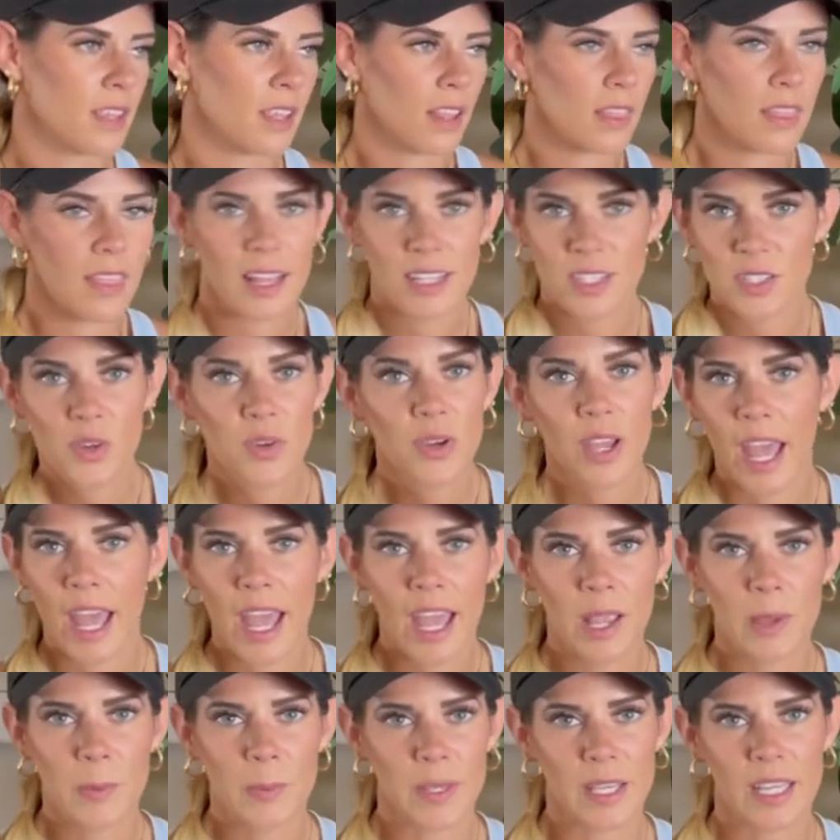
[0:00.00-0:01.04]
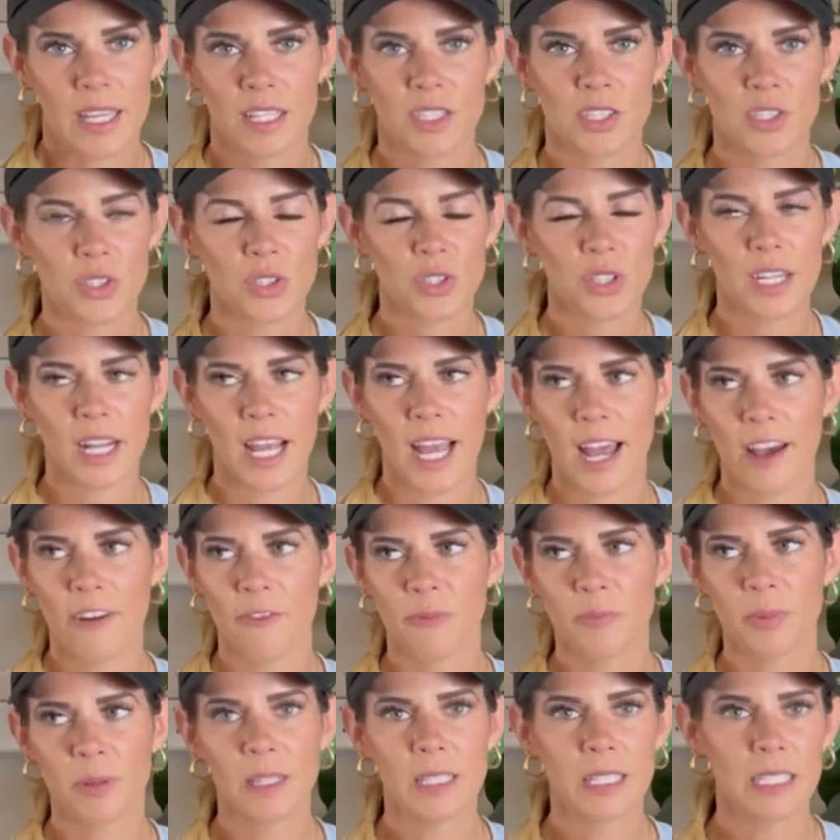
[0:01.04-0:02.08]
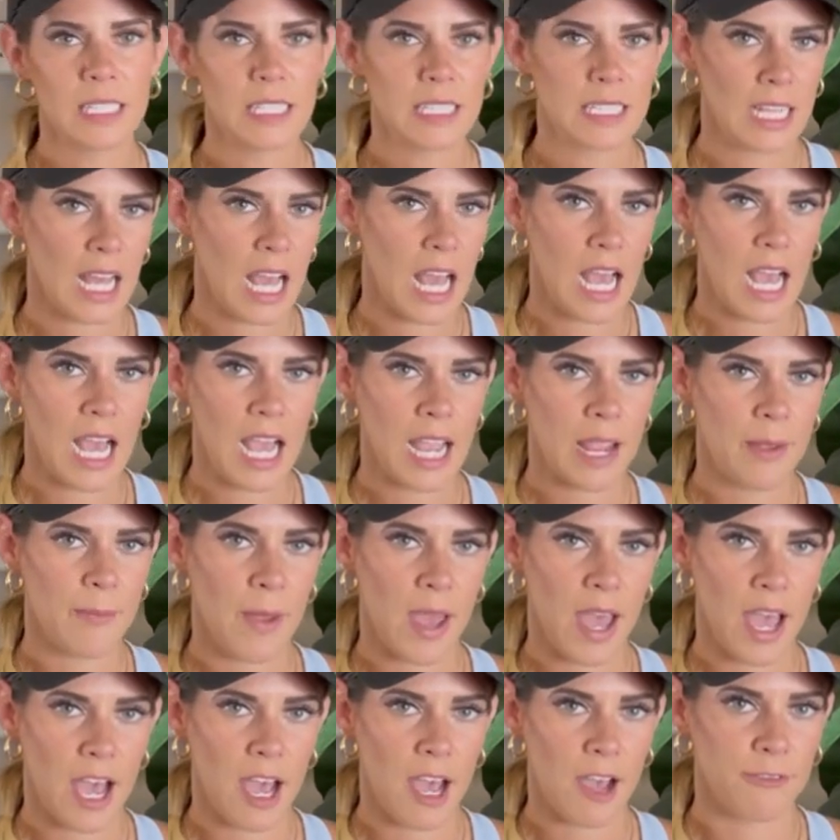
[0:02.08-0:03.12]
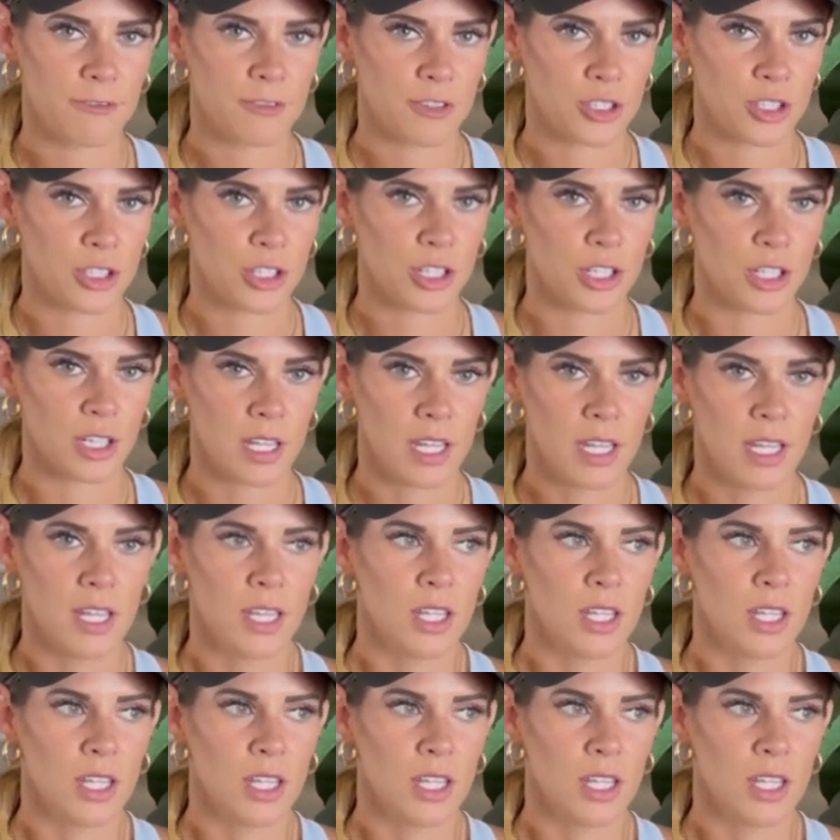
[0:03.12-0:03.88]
that's okay, because you're gonna have plenty time after